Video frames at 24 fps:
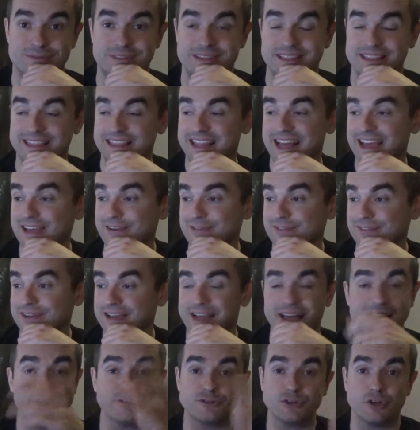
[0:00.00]
live.
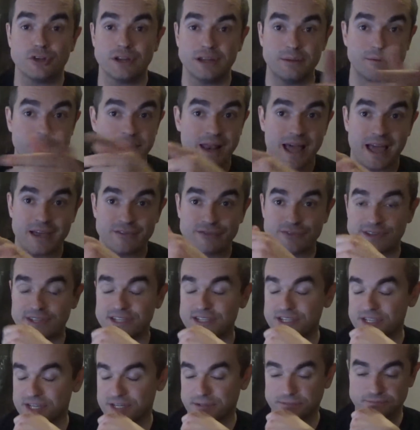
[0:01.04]
I saw them live
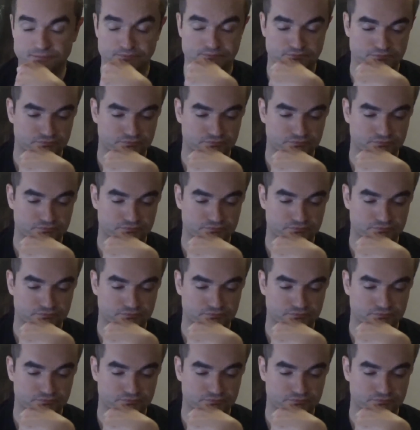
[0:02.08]
this year.